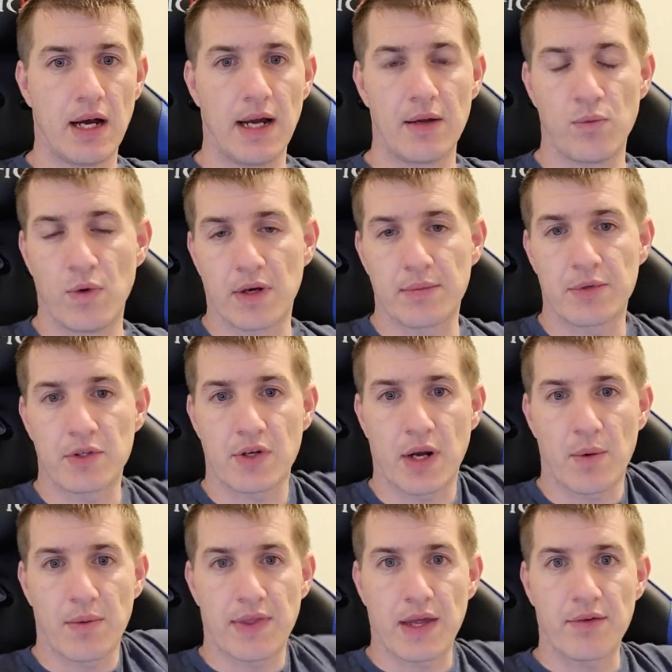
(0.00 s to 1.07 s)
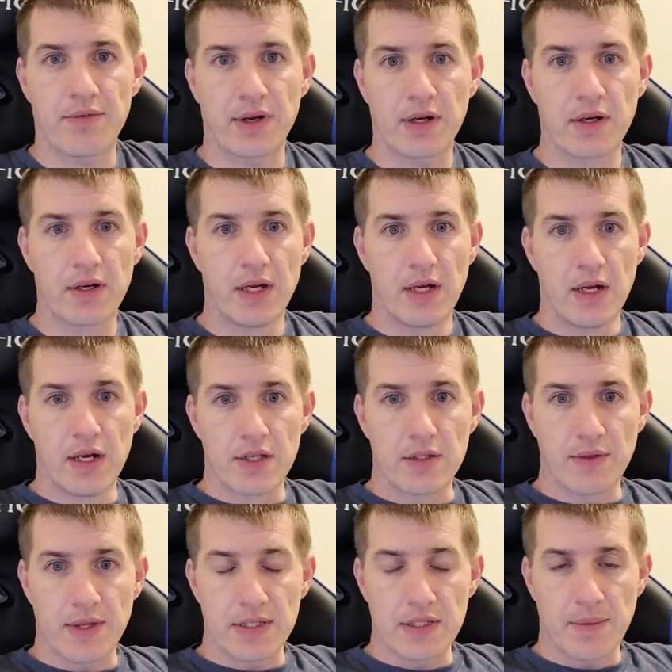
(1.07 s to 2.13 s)
Hi, welcome to Trading with That here. So
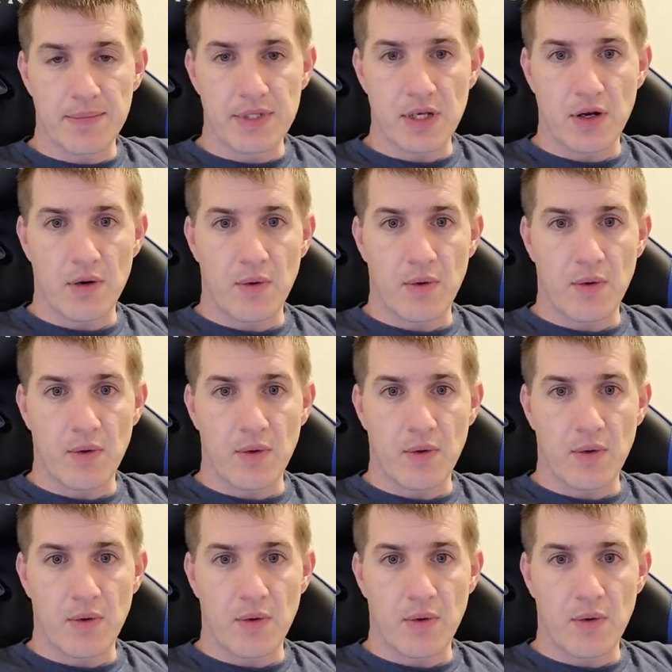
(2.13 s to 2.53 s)
in this episode,